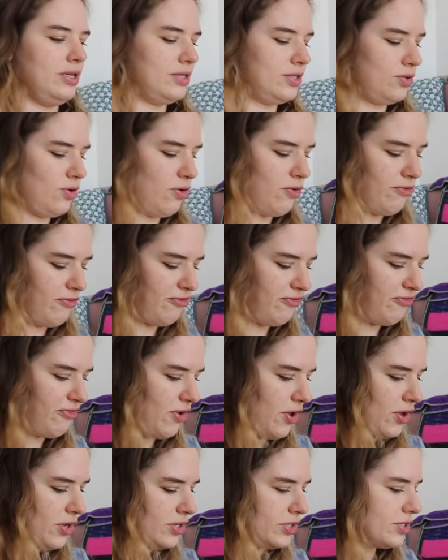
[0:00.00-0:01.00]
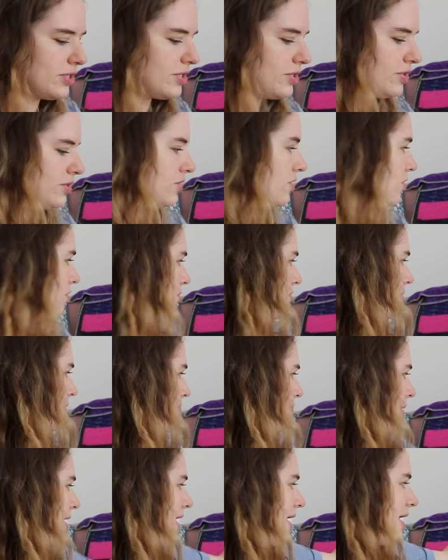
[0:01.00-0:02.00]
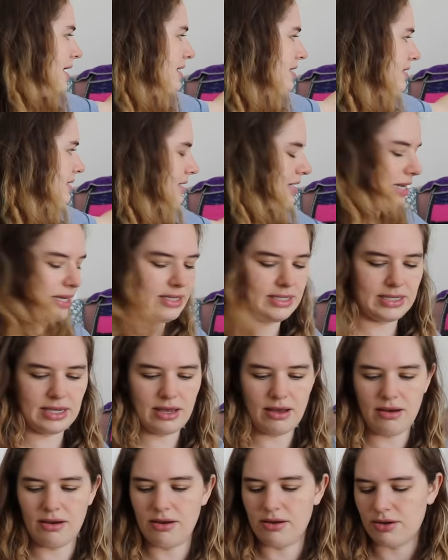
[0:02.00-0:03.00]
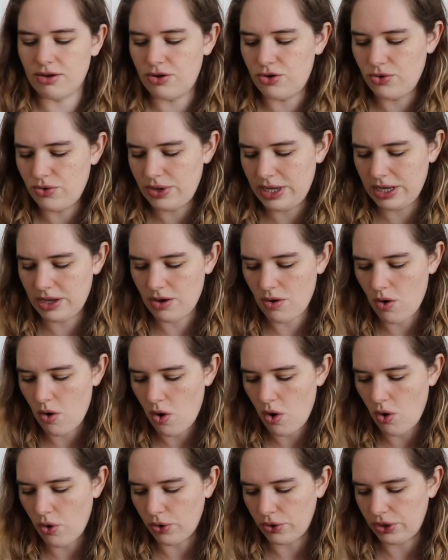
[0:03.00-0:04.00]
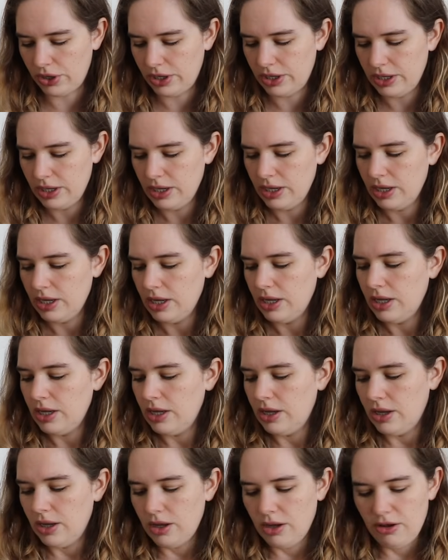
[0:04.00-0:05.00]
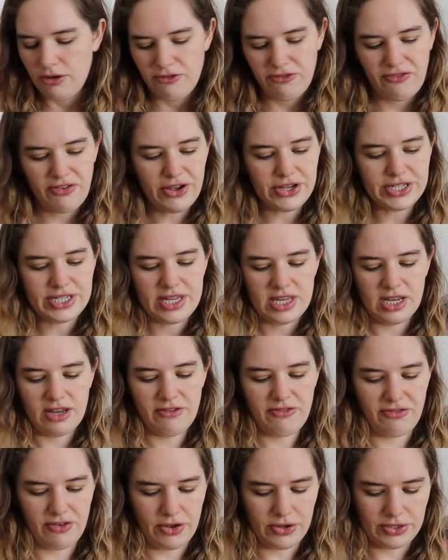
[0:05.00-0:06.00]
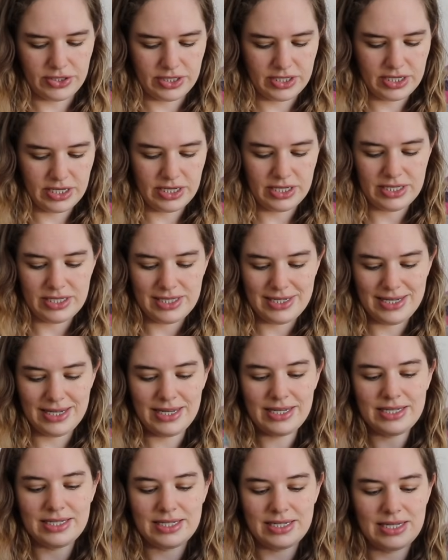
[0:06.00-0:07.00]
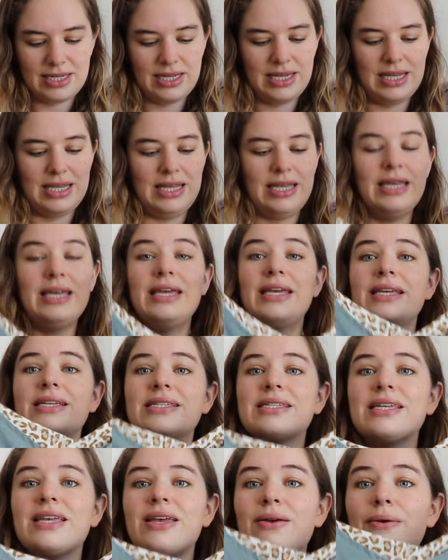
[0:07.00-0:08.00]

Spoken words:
So first, the repairs that are going on. First thing first, this is